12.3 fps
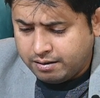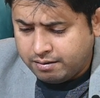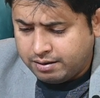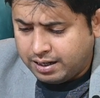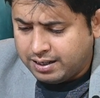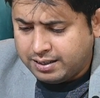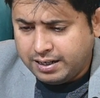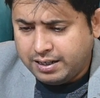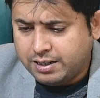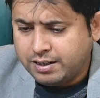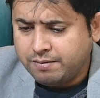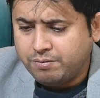That is
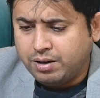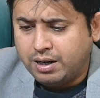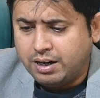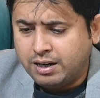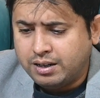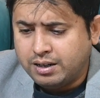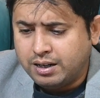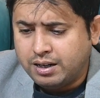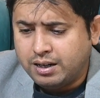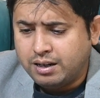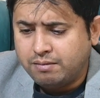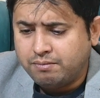it. And
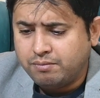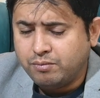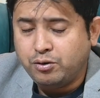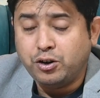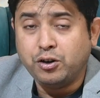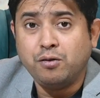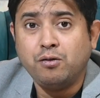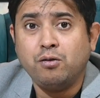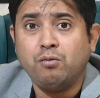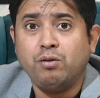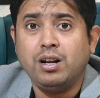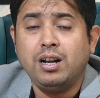you
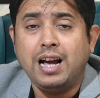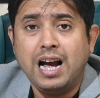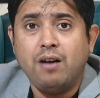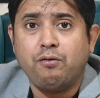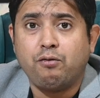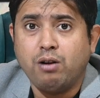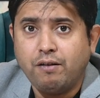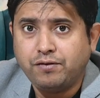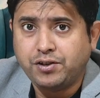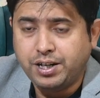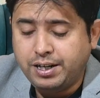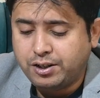will have rough
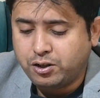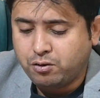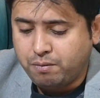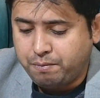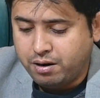sheets to